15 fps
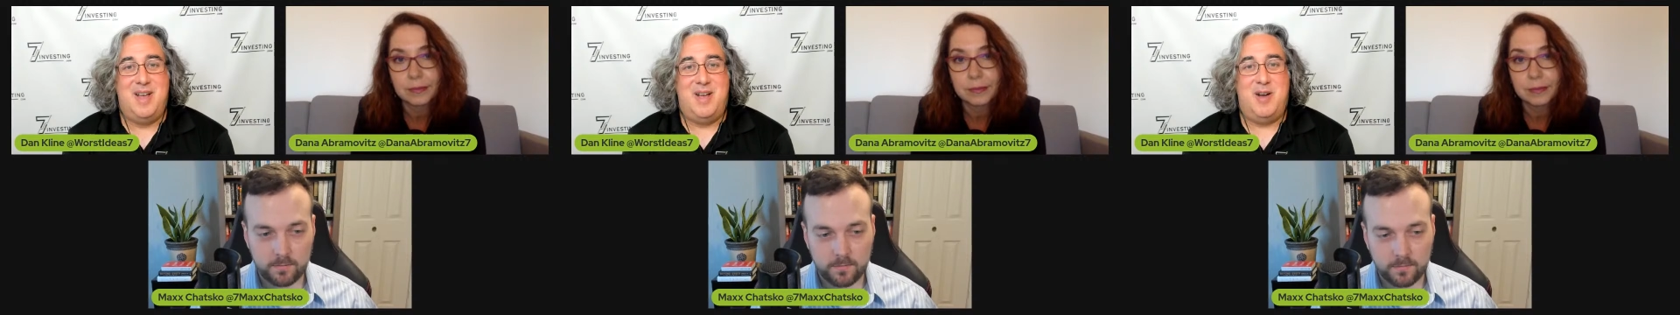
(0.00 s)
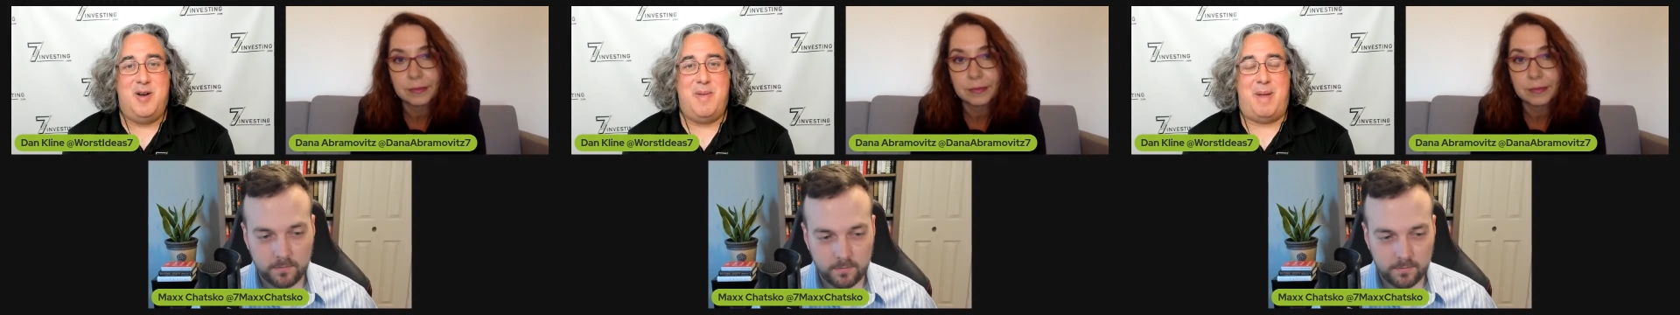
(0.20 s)

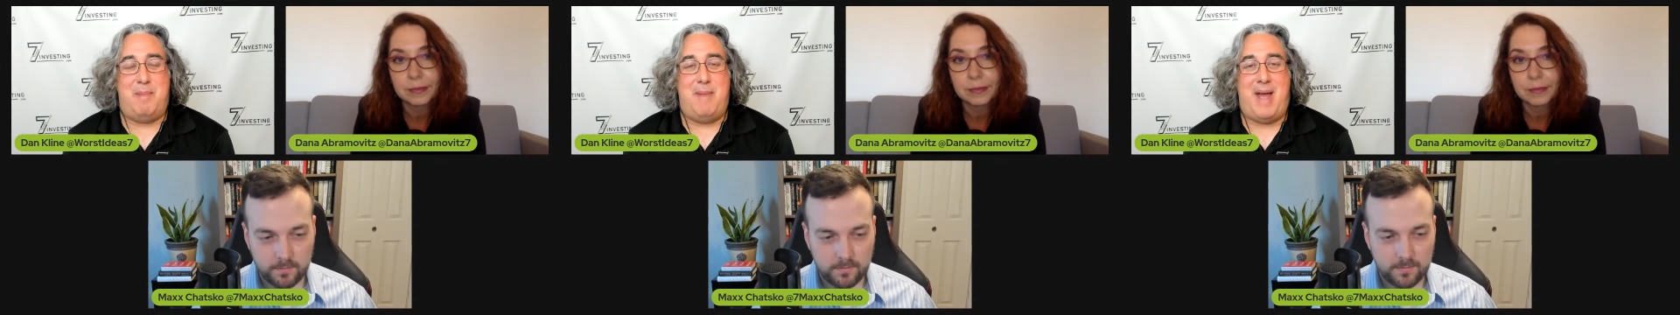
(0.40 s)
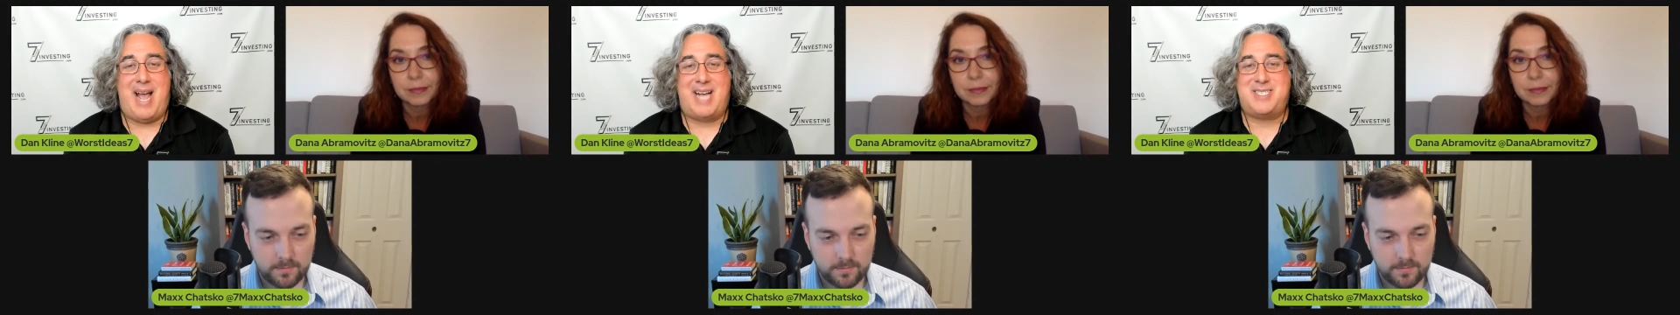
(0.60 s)
Speaker 1: and
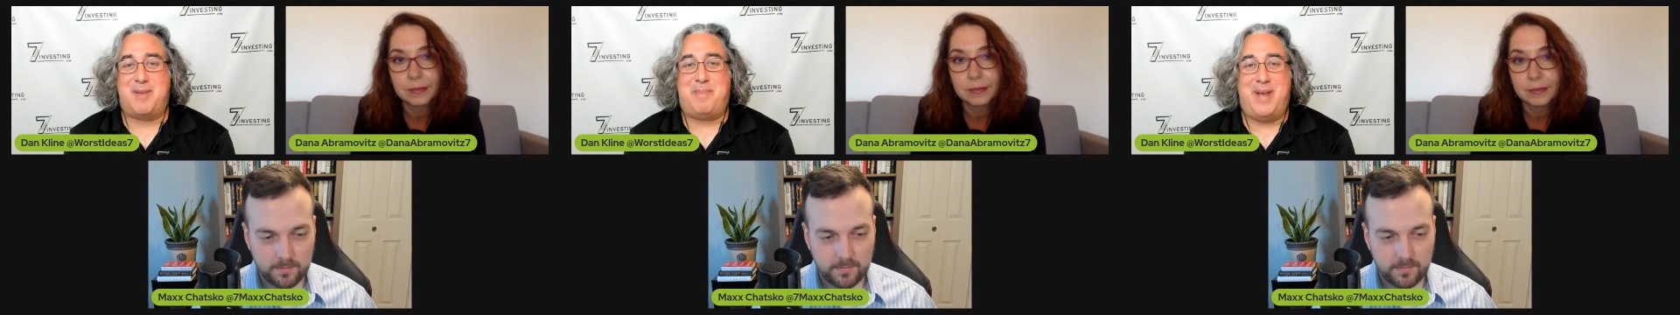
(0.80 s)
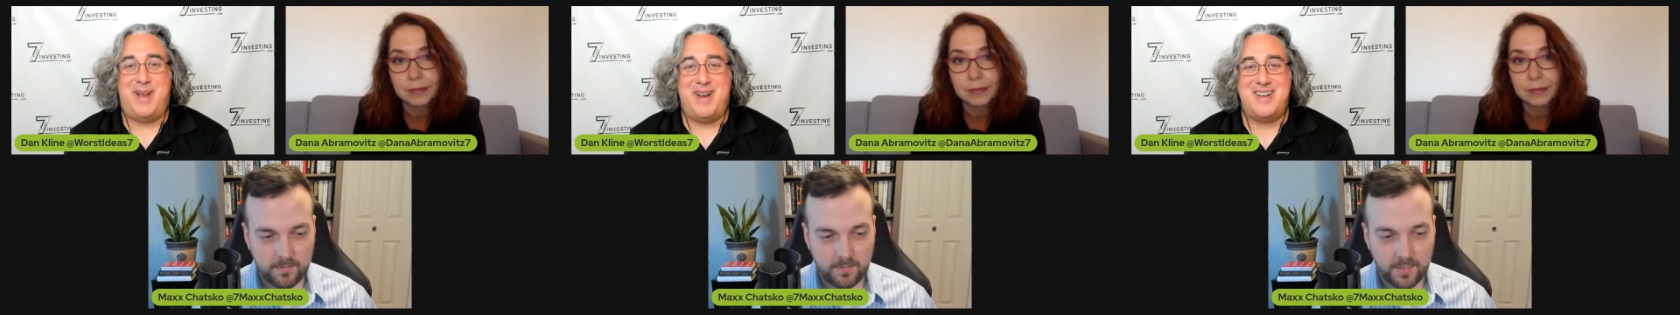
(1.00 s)
Max
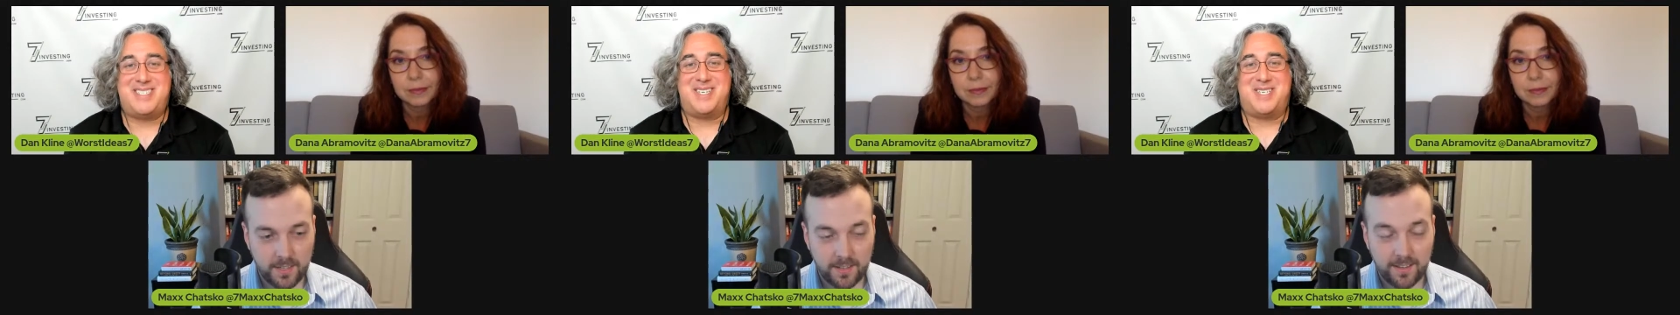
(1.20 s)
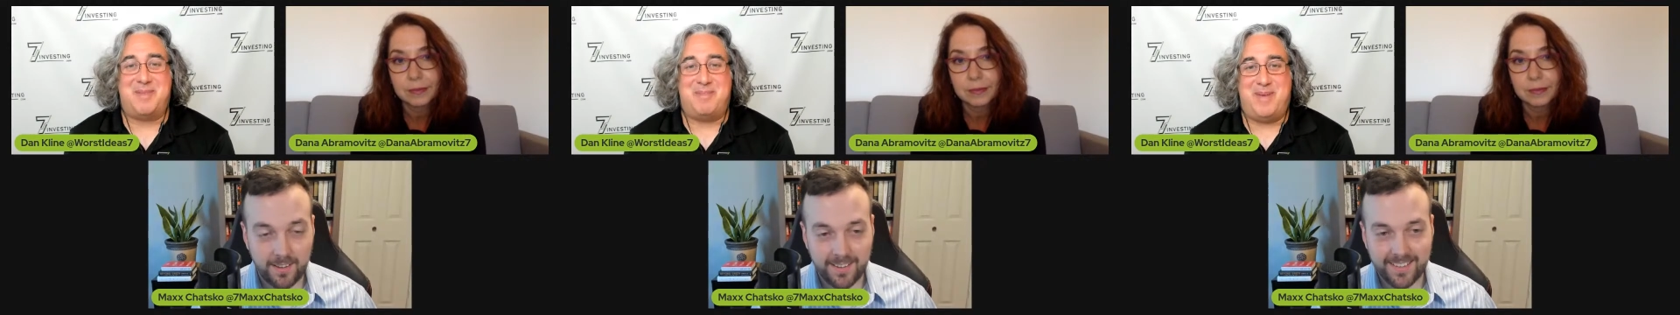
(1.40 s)

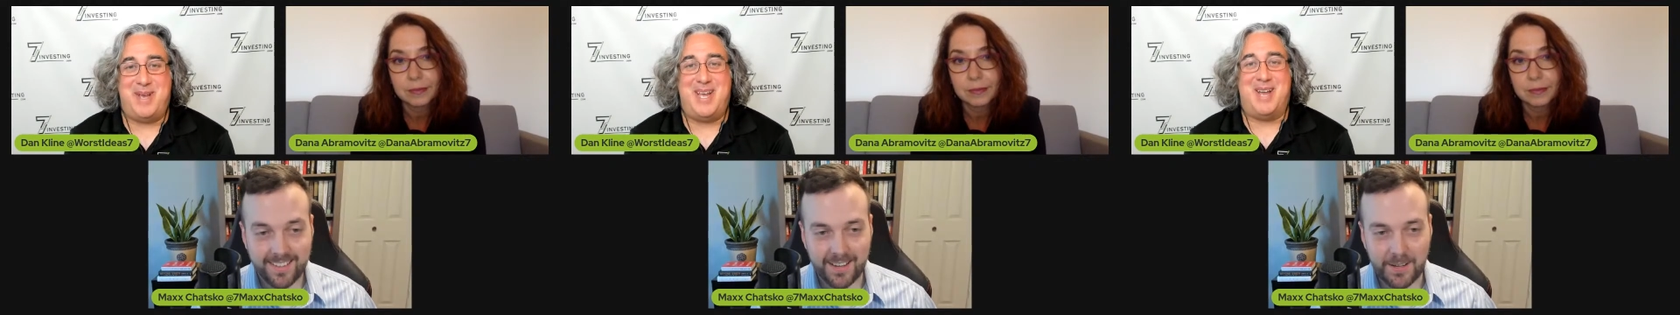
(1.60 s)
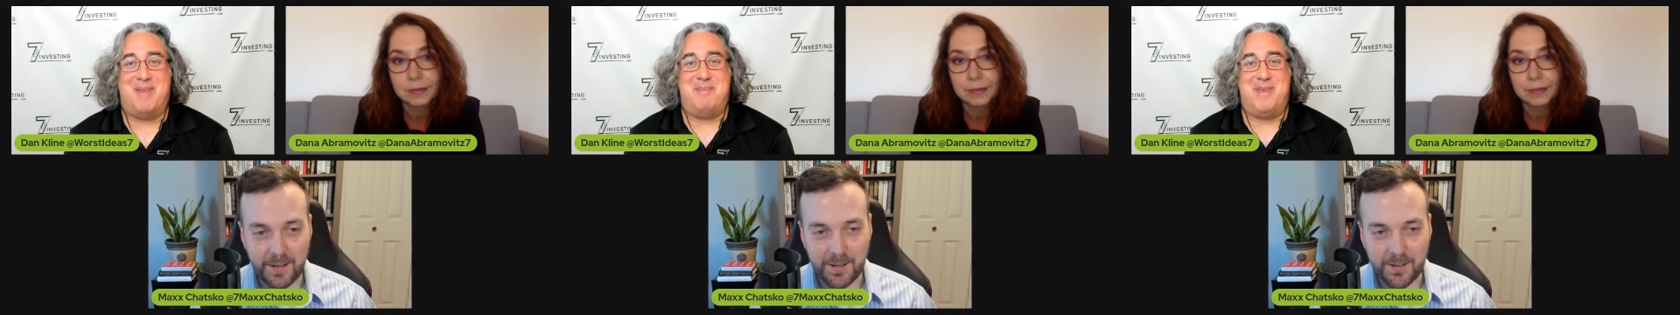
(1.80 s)
appears to be.
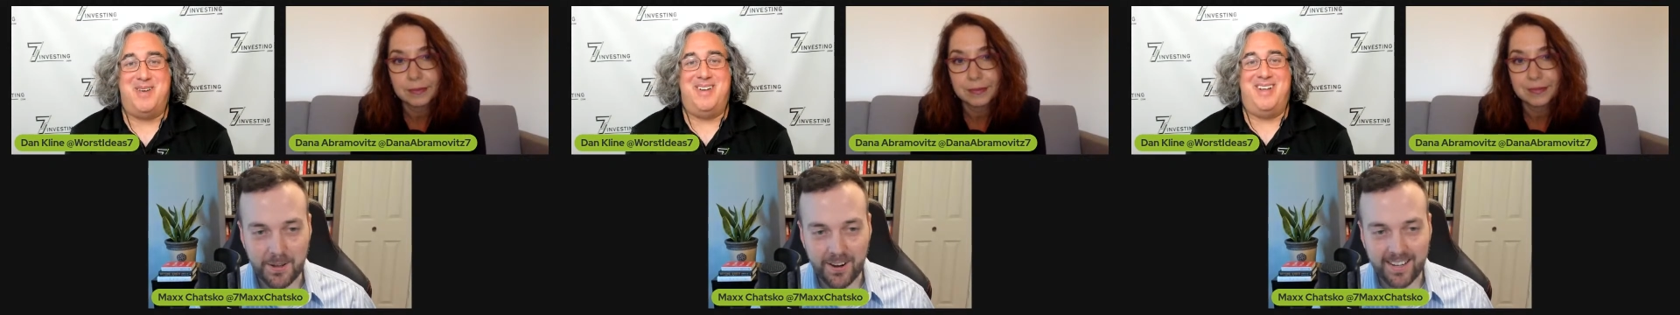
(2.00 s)
Yeah, yeah. All